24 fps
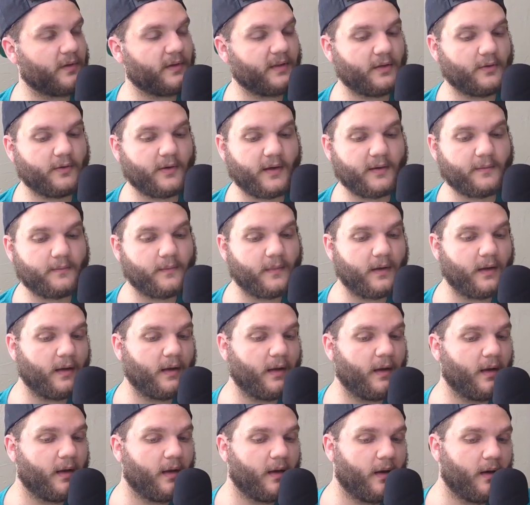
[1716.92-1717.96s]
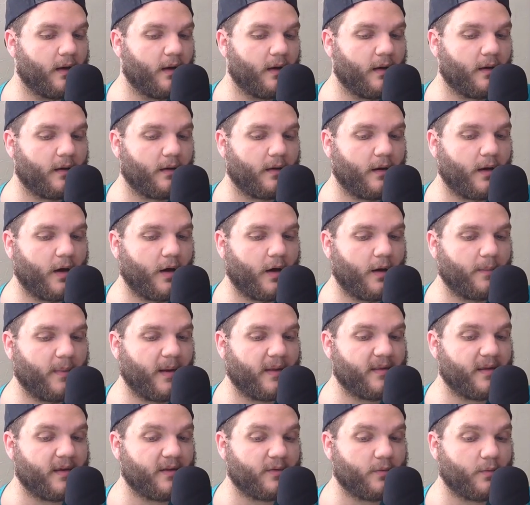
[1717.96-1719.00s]
really great.
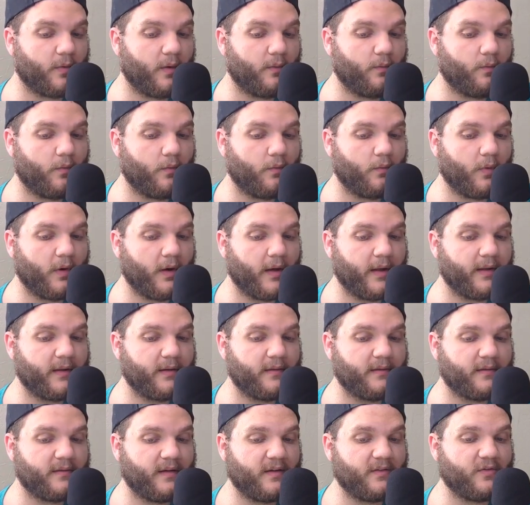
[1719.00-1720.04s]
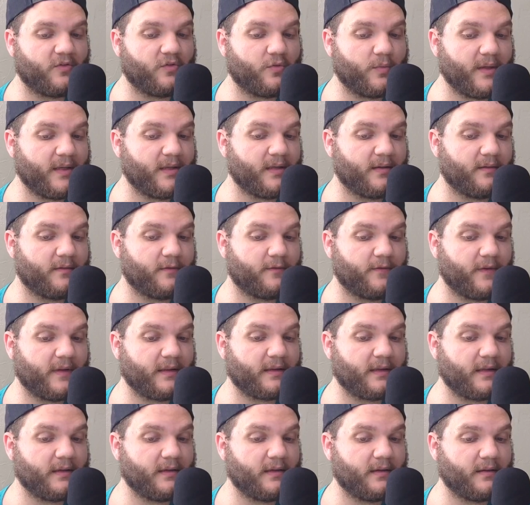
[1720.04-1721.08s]
And the other one was in Sweden and
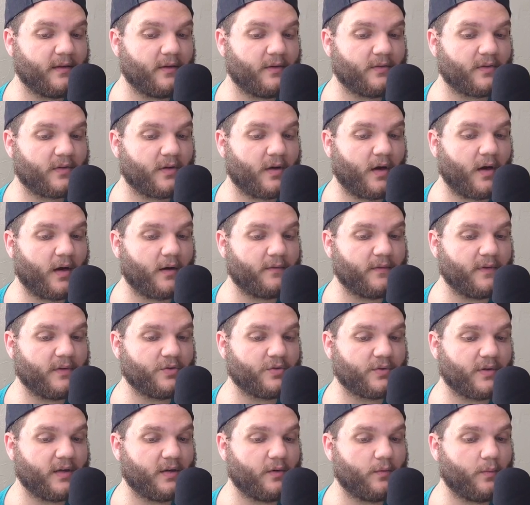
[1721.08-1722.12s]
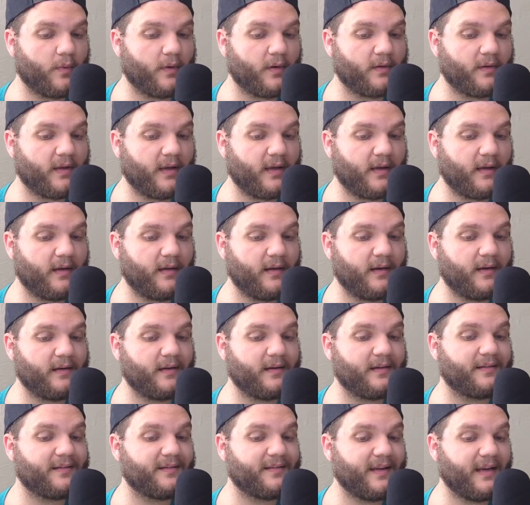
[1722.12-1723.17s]
Finland. There's a coffee drink where it
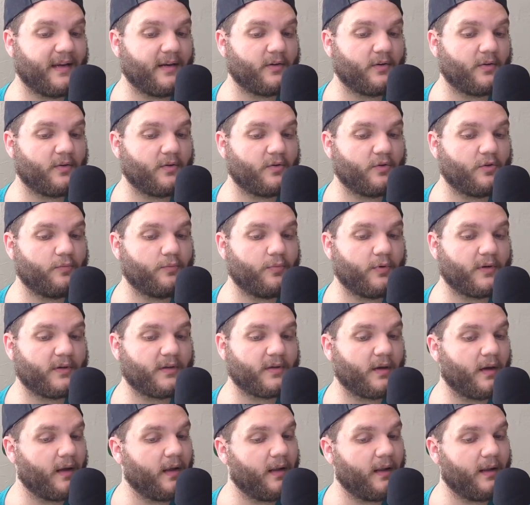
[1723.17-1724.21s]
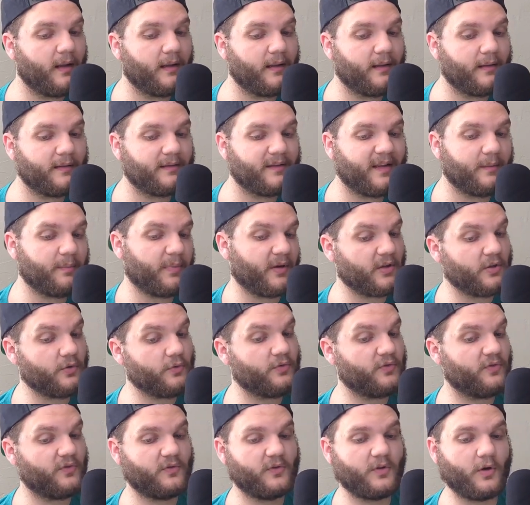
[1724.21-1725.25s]
is standard to put
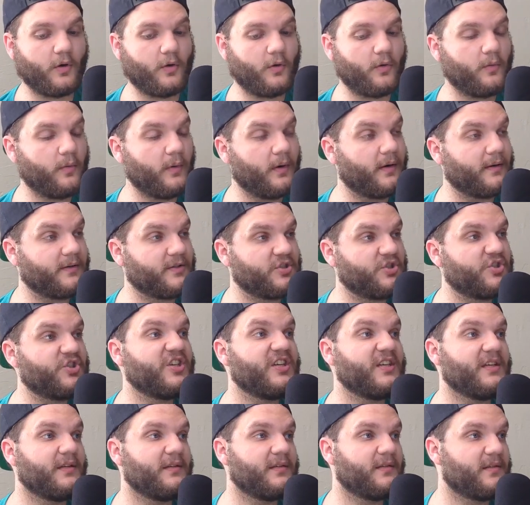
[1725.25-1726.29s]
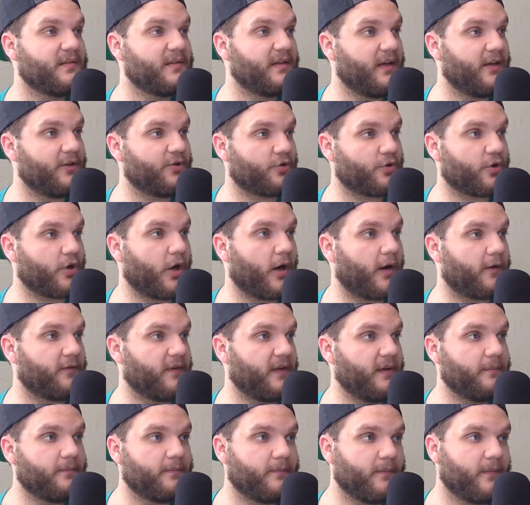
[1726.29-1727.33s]
lepajusto cheese in your
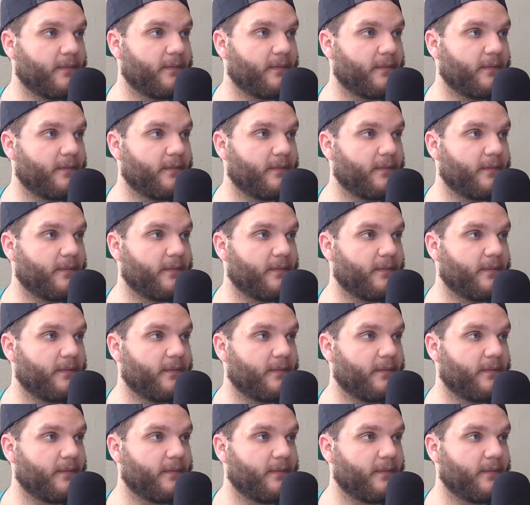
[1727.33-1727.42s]
coffee,